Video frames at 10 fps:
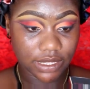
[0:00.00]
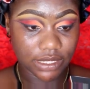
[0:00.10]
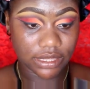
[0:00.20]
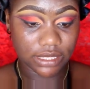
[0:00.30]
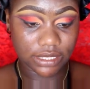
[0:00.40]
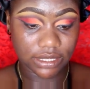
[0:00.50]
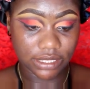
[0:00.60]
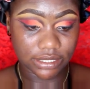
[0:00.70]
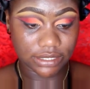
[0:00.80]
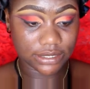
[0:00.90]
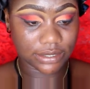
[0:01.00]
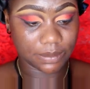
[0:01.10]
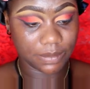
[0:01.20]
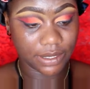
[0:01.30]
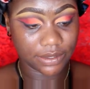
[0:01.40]
I think that's
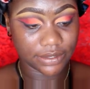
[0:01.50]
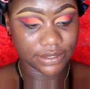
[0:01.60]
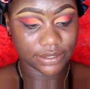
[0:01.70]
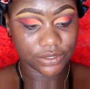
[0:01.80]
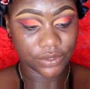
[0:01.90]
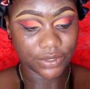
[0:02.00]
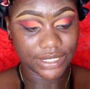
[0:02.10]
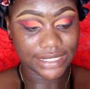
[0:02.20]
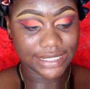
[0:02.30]
about it. So it